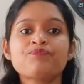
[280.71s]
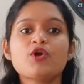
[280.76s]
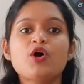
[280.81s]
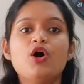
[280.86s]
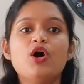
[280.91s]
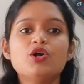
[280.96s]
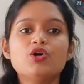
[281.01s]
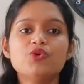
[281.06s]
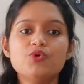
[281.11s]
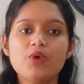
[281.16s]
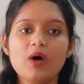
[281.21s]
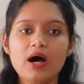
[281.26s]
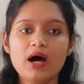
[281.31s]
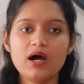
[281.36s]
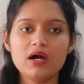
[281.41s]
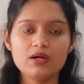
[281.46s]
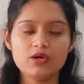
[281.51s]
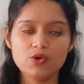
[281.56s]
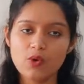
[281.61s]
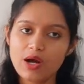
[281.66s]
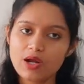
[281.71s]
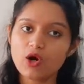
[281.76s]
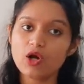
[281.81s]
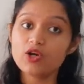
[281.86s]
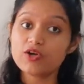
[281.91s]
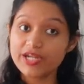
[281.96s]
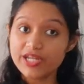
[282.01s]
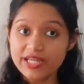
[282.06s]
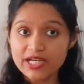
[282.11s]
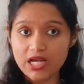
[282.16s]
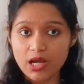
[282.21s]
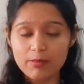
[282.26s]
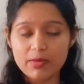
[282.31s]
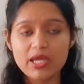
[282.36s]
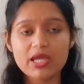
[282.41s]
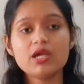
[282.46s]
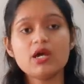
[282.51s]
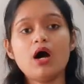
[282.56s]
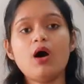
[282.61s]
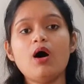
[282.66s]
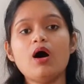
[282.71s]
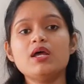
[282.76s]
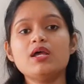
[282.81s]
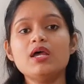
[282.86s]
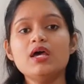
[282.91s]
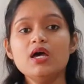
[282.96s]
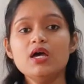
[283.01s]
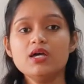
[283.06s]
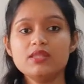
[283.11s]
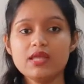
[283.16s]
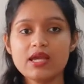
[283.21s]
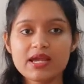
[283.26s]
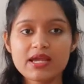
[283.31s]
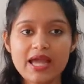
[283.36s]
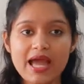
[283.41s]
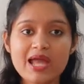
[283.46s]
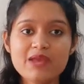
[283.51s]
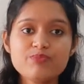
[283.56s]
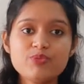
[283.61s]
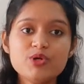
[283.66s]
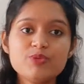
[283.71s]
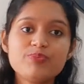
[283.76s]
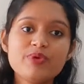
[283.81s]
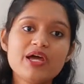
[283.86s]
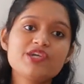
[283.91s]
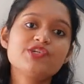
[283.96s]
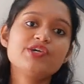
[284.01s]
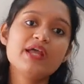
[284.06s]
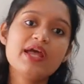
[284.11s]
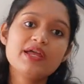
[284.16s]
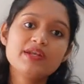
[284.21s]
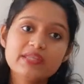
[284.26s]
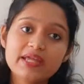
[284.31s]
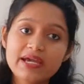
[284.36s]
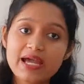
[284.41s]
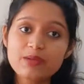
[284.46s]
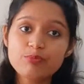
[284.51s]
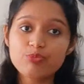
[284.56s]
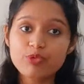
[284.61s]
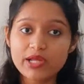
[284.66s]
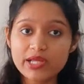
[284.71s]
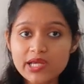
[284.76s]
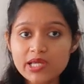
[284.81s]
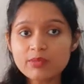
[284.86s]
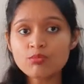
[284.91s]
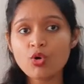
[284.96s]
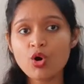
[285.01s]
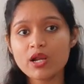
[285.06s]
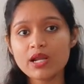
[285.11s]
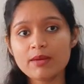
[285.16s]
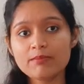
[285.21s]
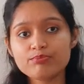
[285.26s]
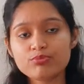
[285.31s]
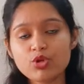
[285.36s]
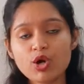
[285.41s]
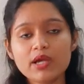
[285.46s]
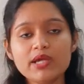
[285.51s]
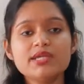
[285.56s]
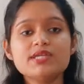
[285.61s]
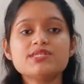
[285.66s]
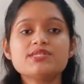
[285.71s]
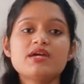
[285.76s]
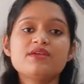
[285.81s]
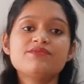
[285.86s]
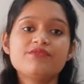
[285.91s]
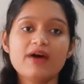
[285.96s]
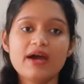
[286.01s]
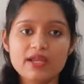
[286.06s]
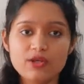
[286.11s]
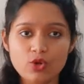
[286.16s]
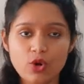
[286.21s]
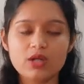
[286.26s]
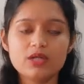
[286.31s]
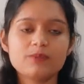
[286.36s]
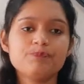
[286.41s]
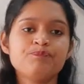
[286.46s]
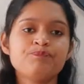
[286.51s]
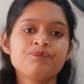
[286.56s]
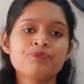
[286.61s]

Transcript: or who are already coming, or they can put pressure and they can bring in more employees, then why not?